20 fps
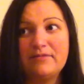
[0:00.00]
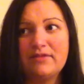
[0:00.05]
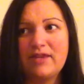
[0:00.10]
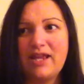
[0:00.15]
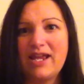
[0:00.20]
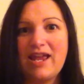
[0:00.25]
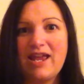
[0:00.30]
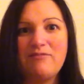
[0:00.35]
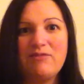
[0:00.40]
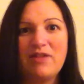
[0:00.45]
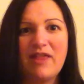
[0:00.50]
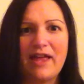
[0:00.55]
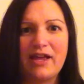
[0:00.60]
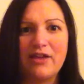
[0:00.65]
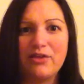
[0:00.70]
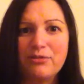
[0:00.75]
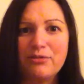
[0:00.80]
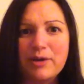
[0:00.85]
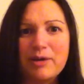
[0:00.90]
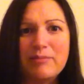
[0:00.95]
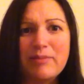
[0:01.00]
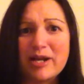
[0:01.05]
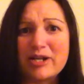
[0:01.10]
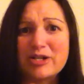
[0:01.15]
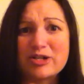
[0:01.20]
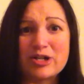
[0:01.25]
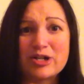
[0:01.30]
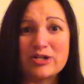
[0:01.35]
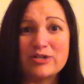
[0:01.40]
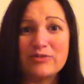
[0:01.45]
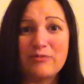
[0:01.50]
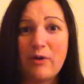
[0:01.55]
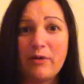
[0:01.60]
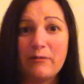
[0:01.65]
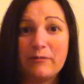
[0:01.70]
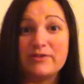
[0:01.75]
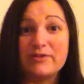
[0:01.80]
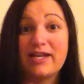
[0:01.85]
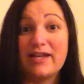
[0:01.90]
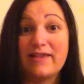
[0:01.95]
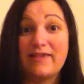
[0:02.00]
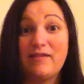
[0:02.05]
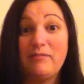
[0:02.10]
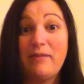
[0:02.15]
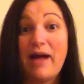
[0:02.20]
They gave me like 3 pictures. One was like the